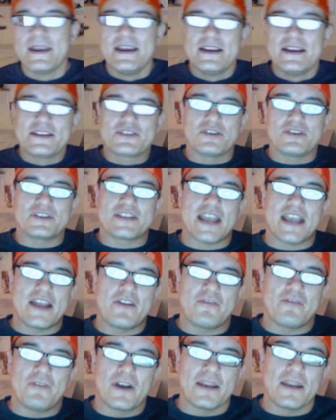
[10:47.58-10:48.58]
So it's kind
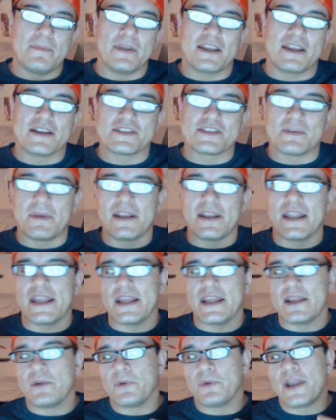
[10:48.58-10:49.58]
of funny because, I mean,
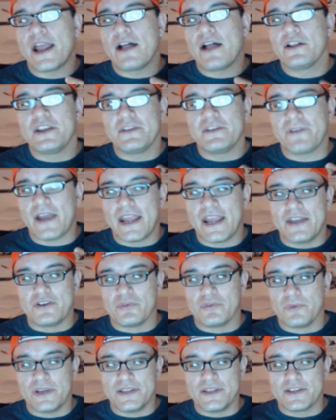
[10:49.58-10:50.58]
in reality, if I had to
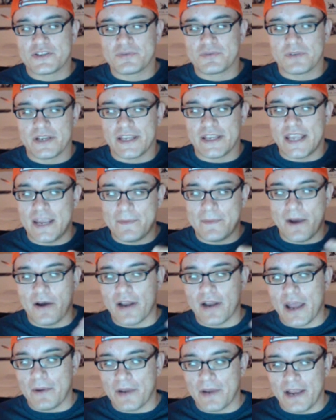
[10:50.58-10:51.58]
read this when it came
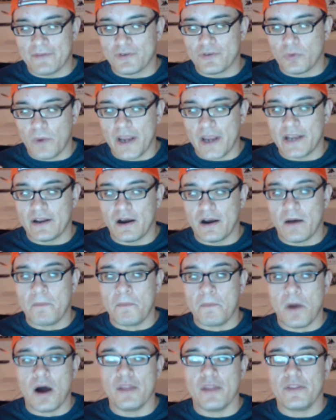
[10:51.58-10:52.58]
out, I would have to wait a
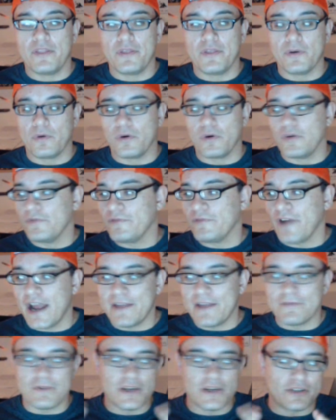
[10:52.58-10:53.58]
month or
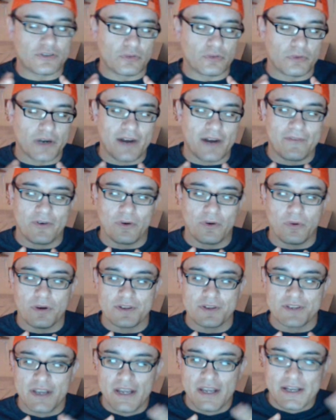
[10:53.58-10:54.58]
5 weeks or whatever it
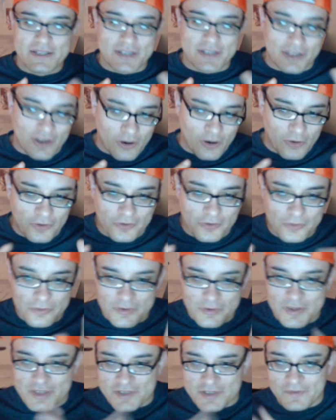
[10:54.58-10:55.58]
was to go
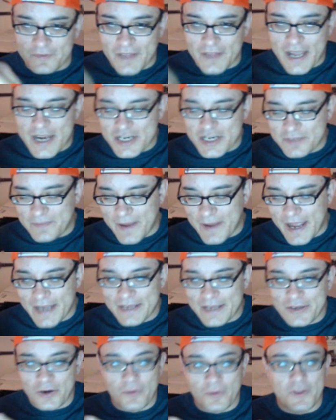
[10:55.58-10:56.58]
through this
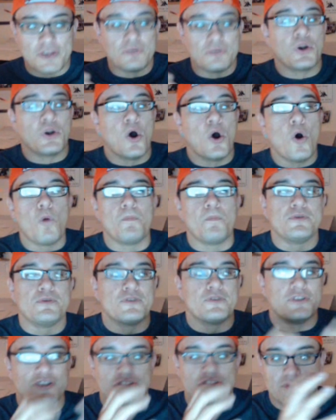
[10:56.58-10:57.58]
flashback, you know, that you would hope you
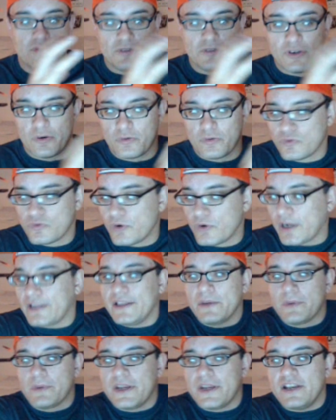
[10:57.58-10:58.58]
could just, you know,
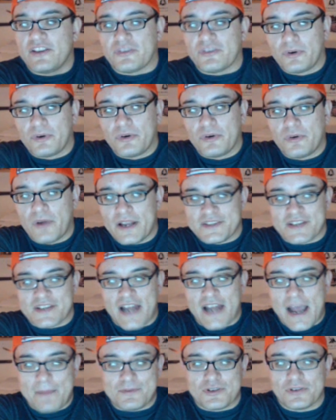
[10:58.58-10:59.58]
quickly read through as an
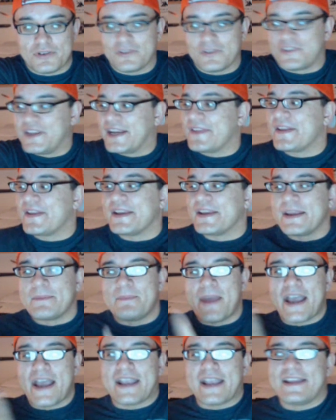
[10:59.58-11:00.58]
optional thing and then
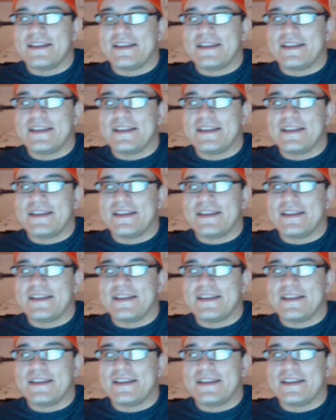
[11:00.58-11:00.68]
get back into